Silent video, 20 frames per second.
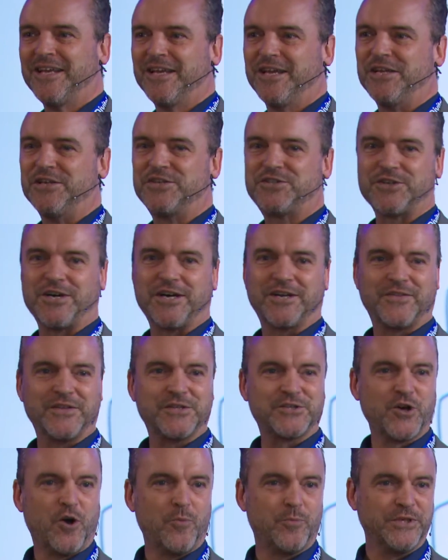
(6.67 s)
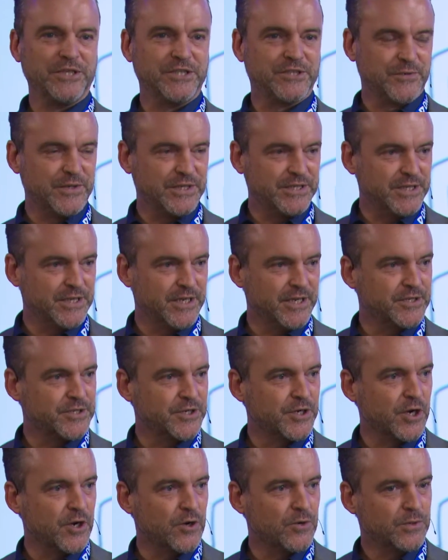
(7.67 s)
He started this company 20 years
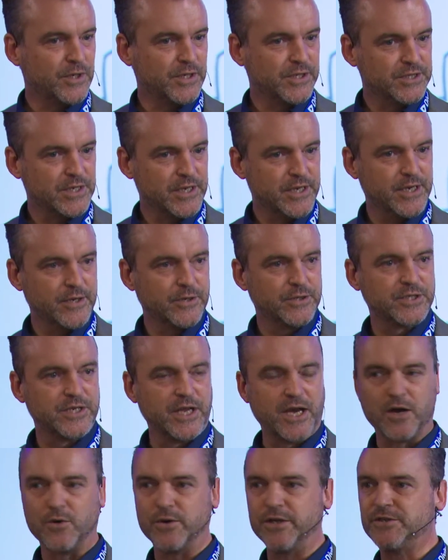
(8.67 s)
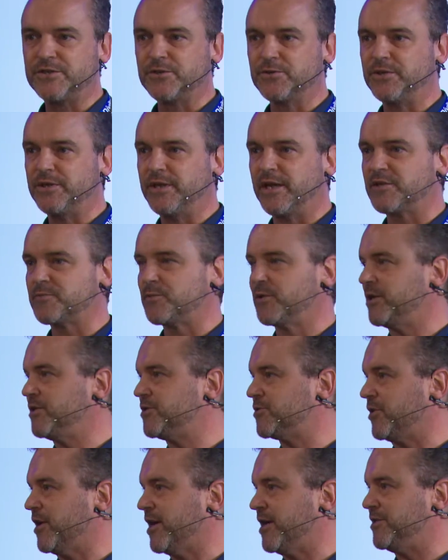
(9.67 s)
ago and he's leading us now into the
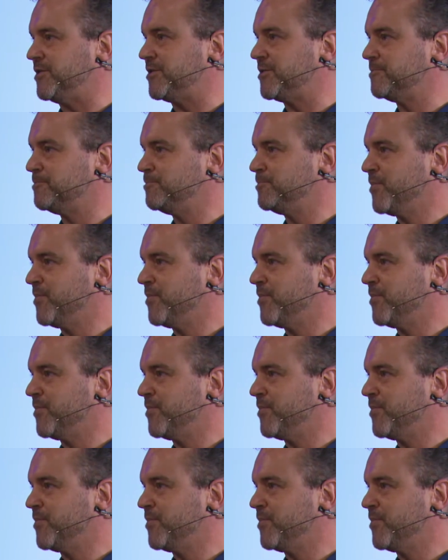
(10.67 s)
exponential age.